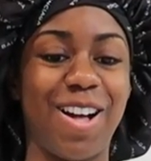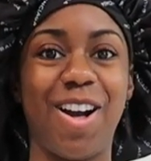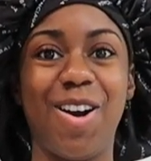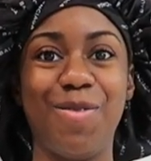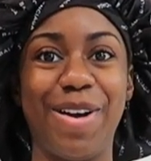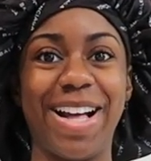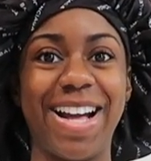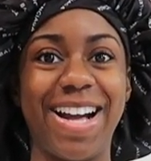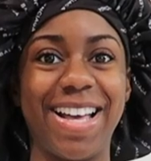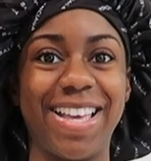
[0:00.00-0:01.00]
Oh my
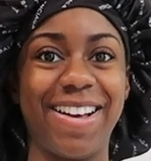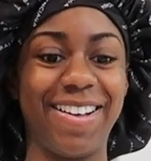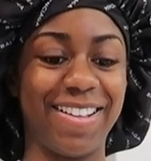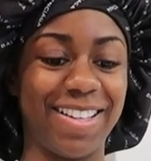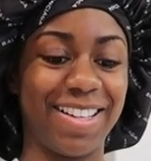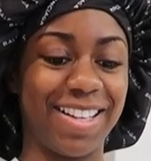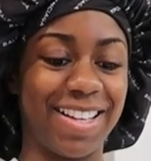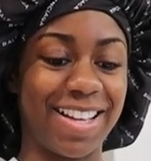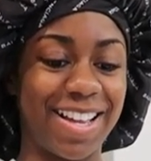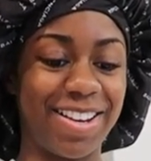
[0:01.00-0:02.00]
God, y'all.
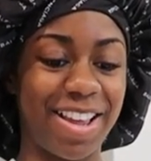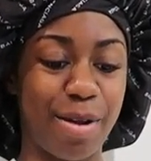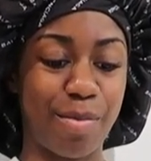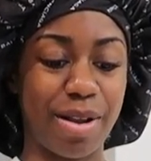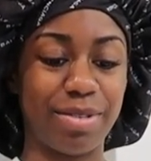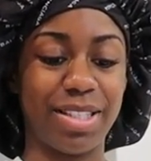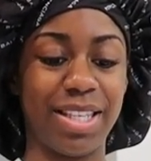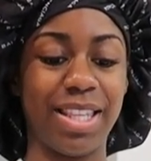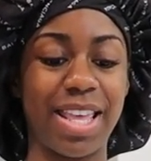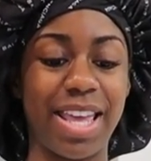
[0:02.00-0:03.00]
I know y'all probably
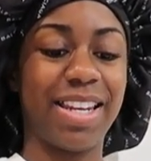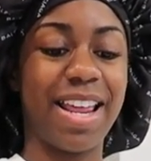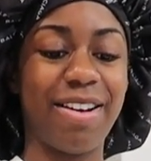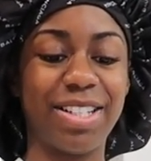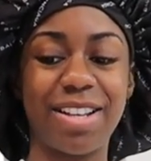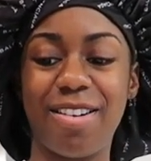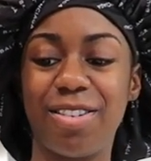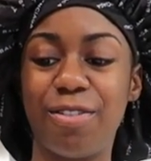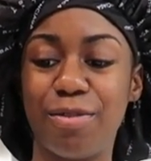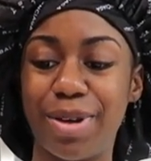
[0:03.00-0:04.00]
seen that. Now it's all
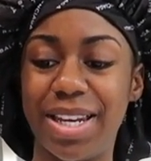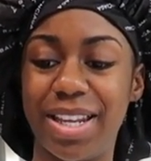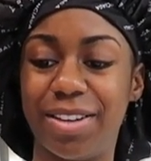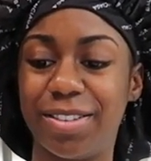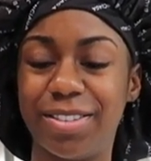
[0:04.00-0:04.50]
over my nail.